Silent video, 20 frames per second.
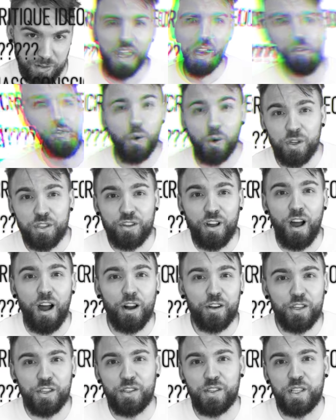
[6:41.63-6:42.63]
Of course,
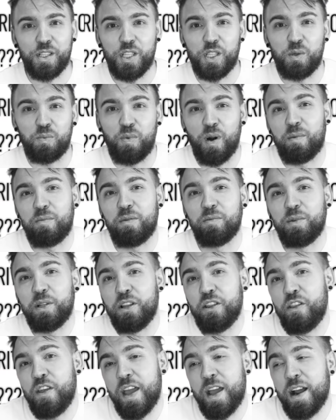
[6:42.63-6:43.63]
consciousness is probably
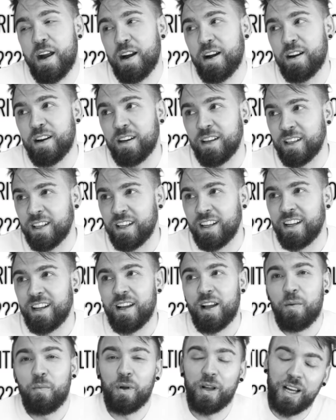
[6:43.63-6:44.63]
there
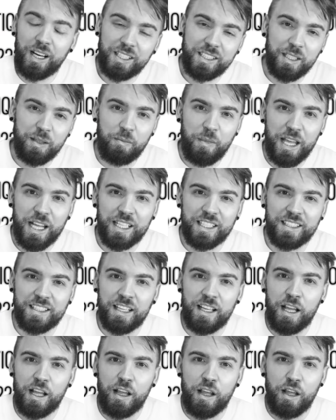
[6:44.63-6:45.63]
because it
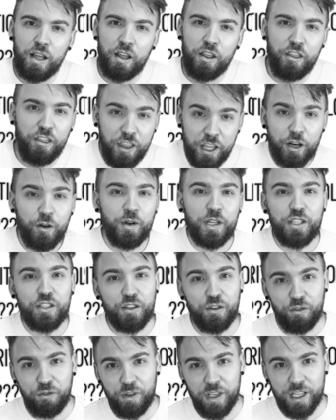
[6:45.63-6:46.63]
makes
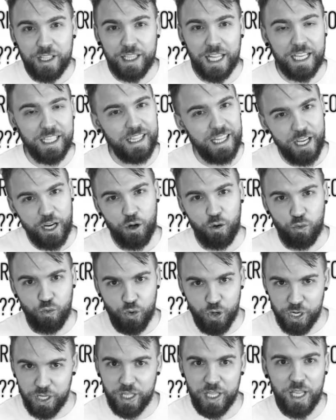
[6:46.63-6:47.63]
theorists feel like they're
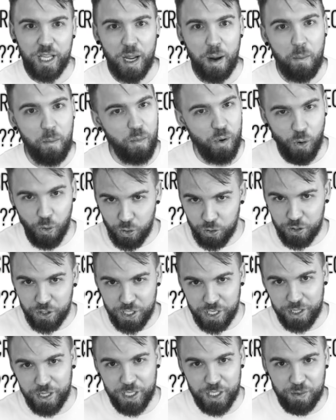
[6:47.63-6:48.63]
really important
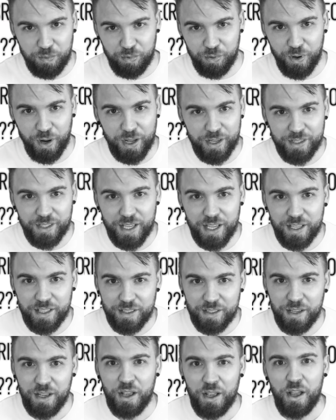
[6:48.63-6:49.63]
to this
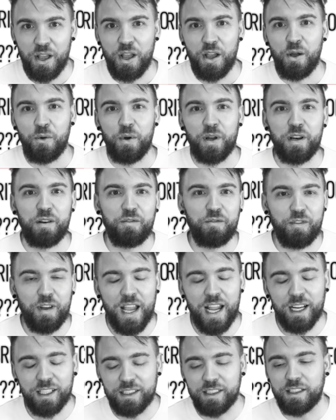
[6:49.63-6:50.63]
process, when in
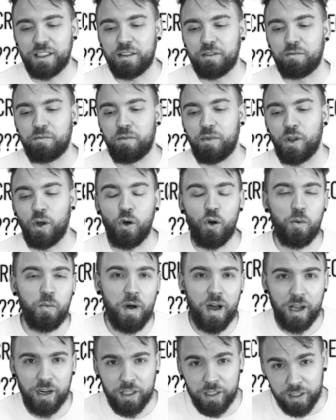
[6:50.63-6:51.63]
fact, the whole
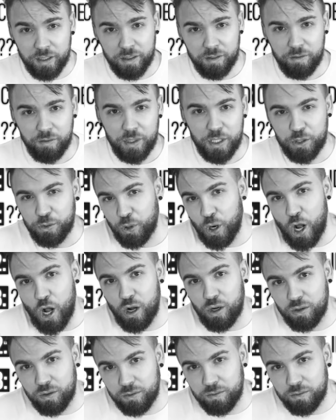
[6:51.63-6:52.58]
model is wrong.